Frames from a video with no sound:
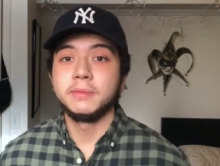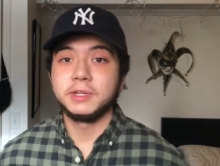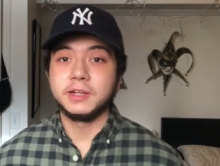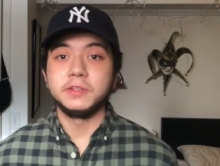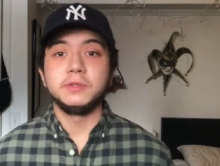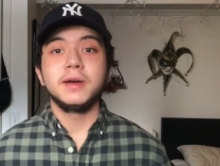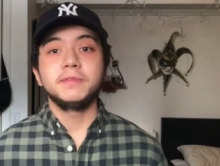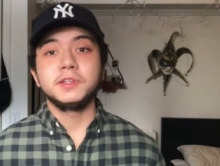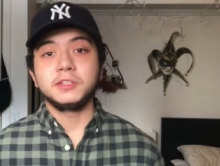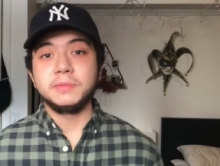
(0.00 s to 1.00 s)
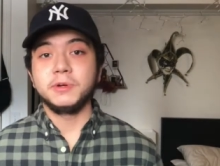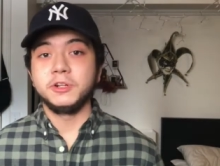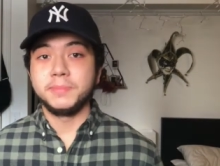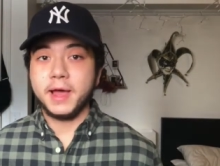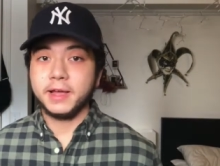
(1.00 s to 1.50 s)
because you have to sleep on
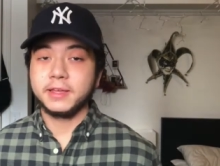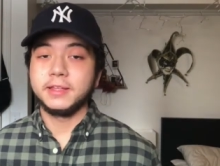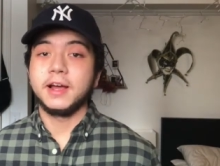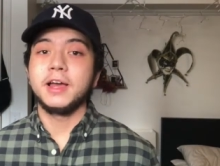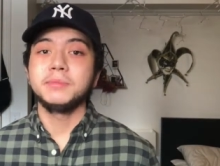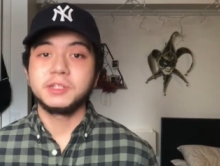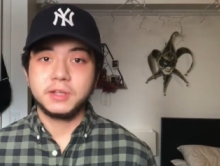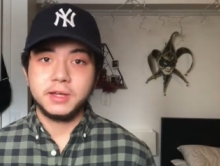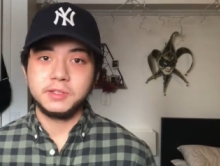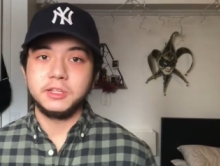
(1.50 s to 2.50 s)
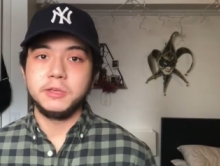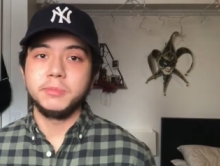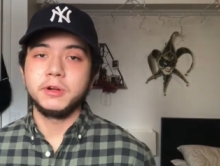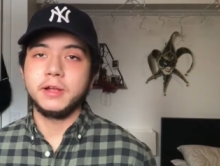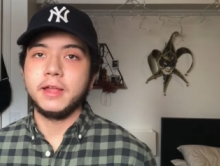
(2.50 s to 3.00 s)
your back. I'm a side
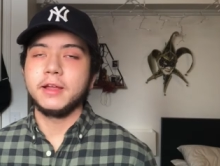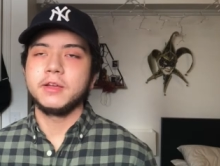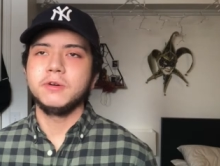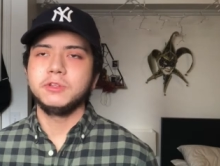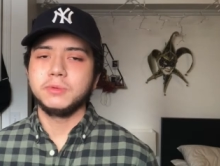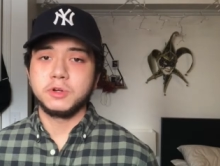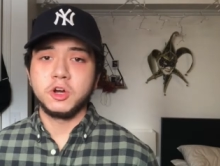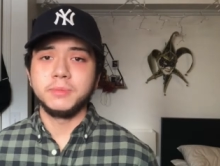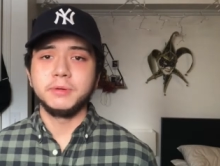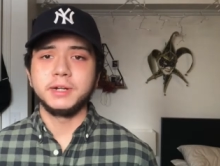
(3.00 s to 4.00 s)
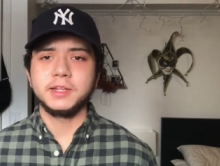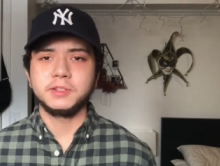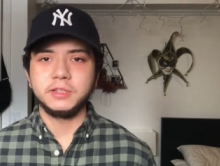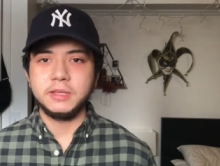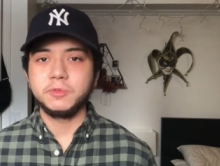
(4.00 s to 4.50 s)
sleeper and I go into a coma when I
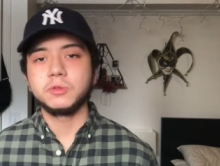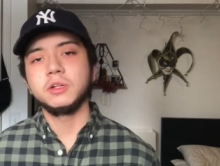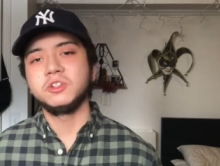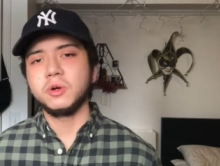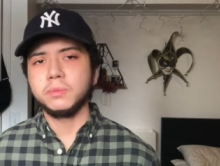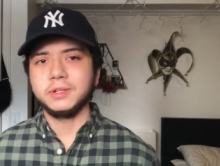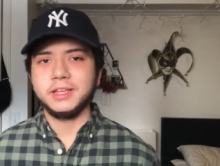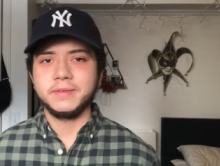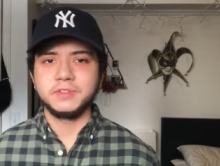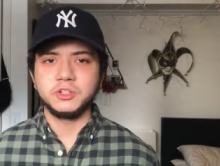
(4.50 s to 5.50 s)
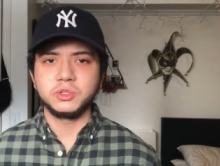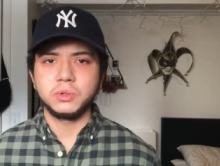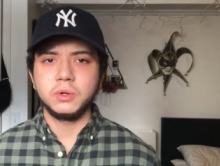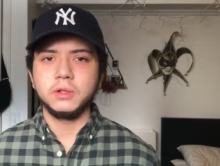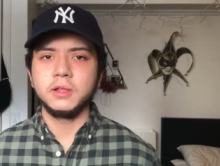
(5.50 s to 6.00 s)
sleep, so I don't really have
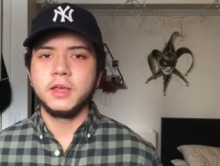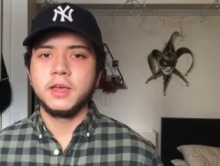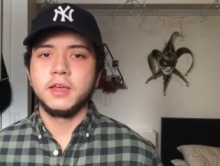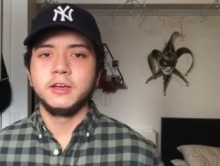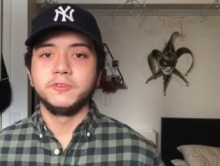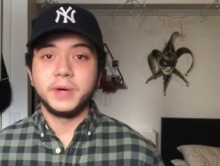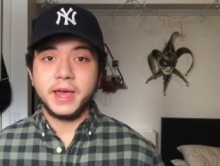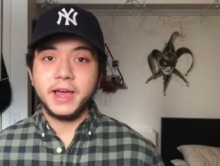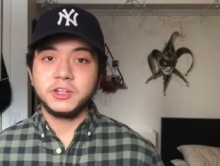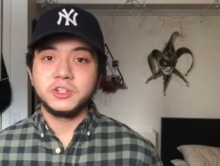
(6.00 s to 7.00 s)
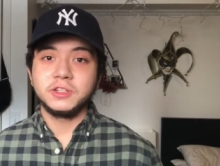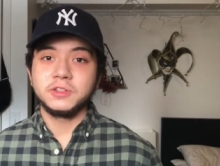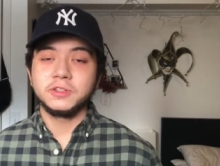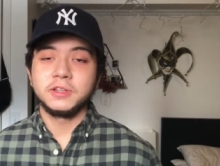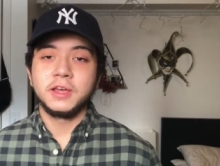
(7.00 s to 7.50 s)
control of my
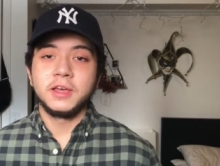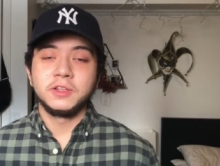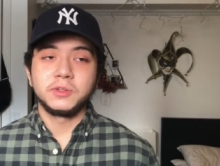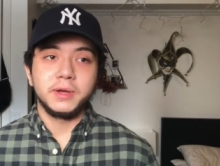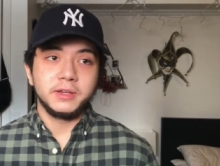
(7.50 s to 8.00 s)
actions. So I